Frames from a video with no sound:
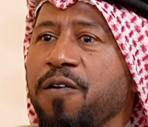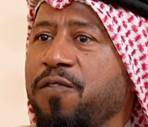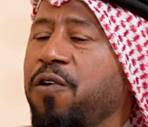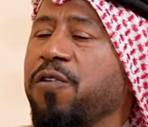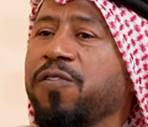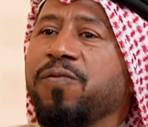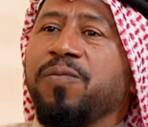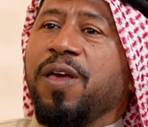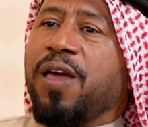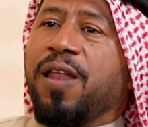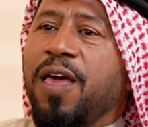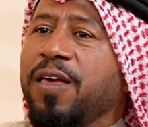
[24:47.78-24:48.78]
Of course, me,
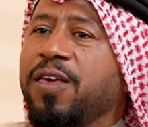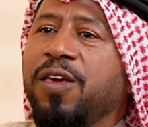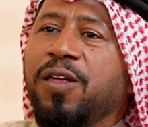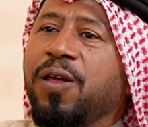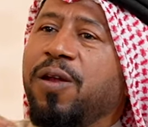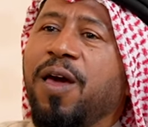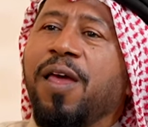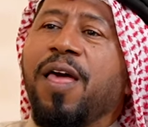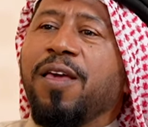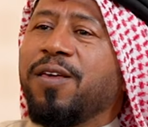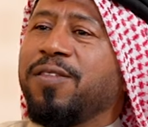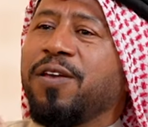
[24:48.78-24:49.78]
I like here and I
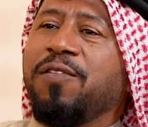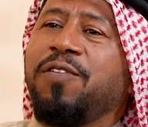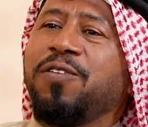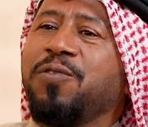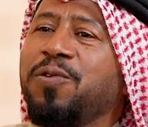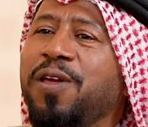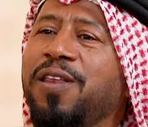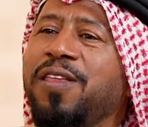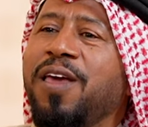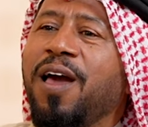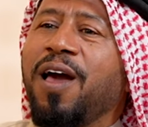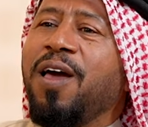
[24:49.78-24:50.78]
like to travel to
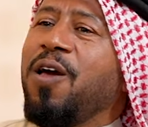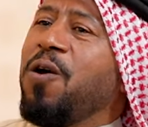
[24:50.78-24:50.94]
India,